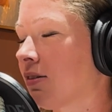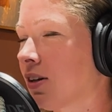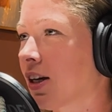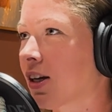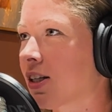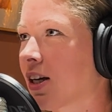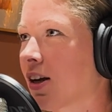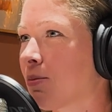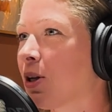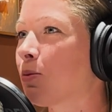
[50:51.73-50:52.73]
like I said,
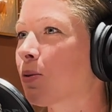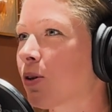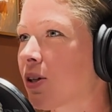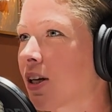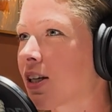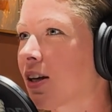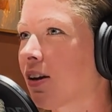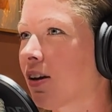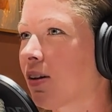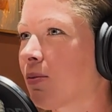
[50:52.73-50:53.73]
I'm in the process,
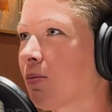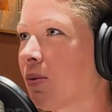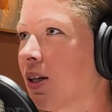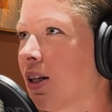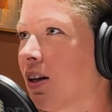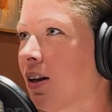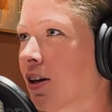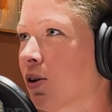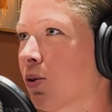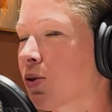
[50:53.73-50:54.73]
and
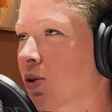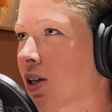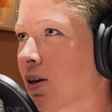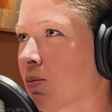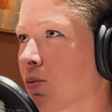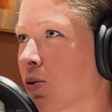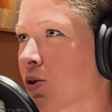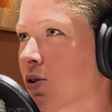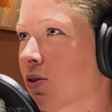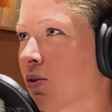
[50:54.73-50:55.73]
like you also said,
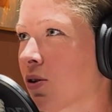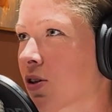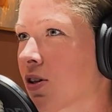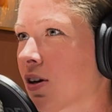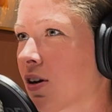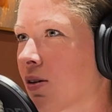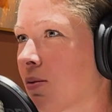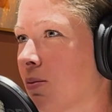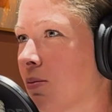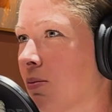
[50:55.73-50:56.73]
most horses
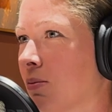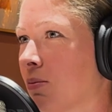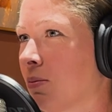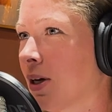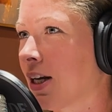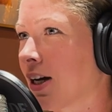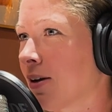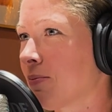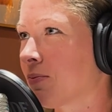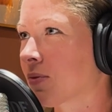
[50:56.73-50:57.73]
are
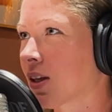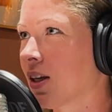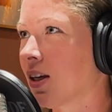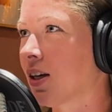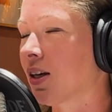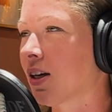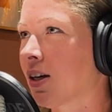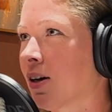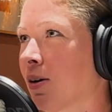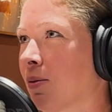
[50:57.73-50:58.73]
beta.
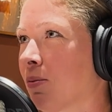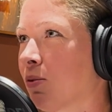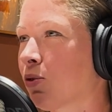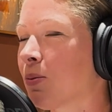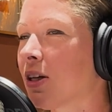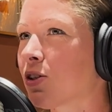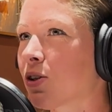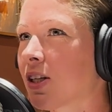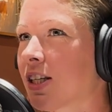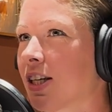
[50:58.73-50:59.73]
For me, it
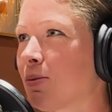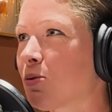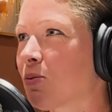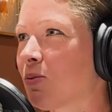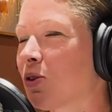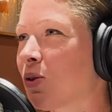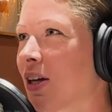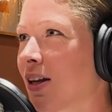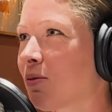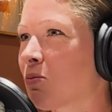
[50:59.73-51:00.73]
seems to get